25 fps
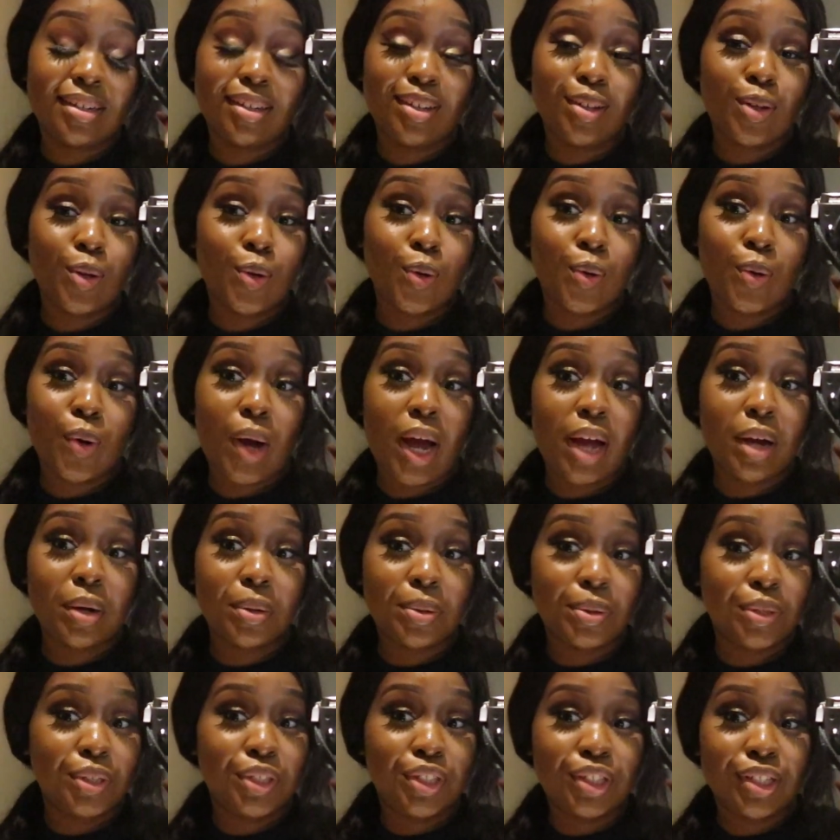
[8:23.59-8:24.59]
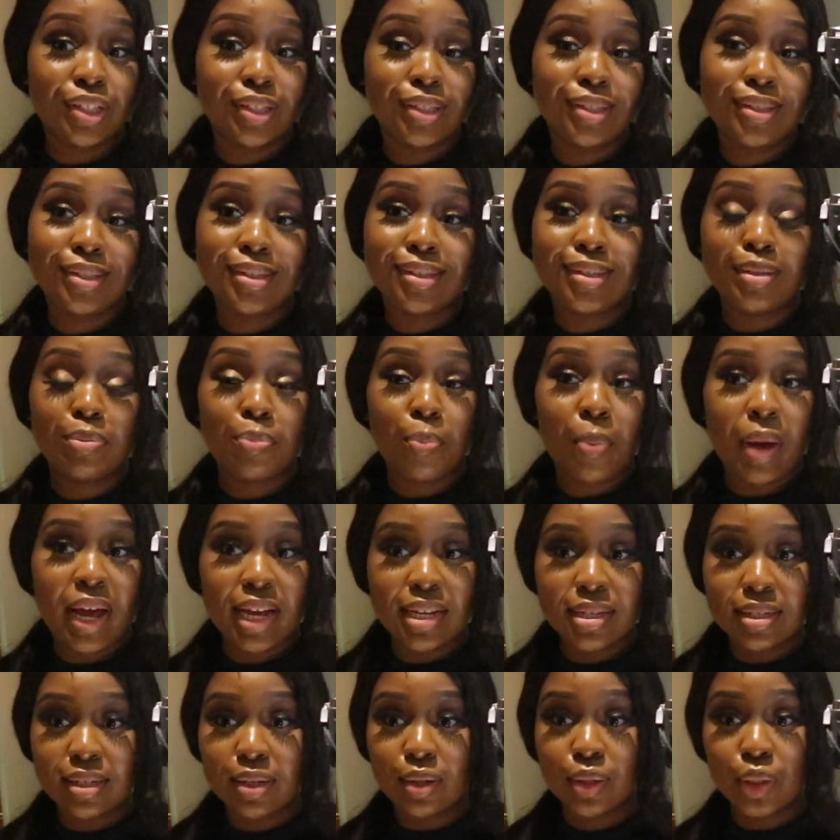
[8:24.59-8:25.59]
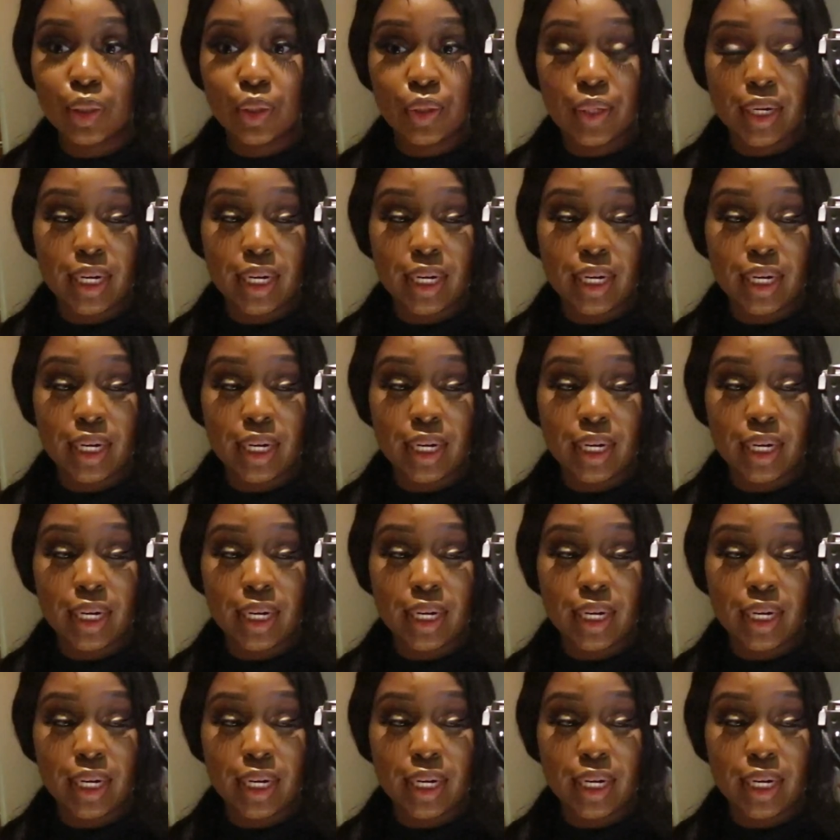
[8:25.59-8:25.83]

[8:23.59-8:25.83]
yo I could just pass out